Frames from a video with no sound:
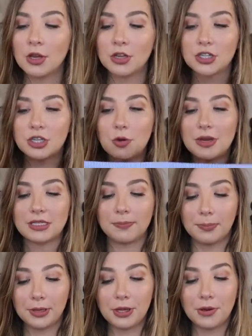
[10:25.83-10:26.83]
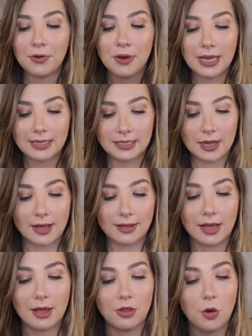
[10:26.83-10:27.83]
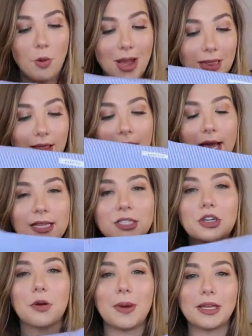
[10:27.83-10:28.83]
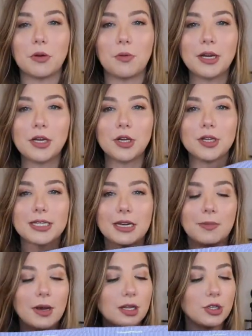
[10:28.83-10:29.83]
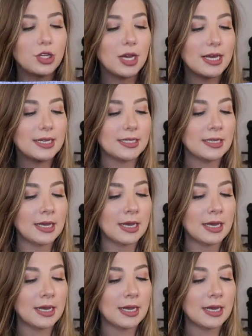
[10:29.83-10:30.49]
So it's blue, it's got the white line, don't mind the wrinkles, I apologize.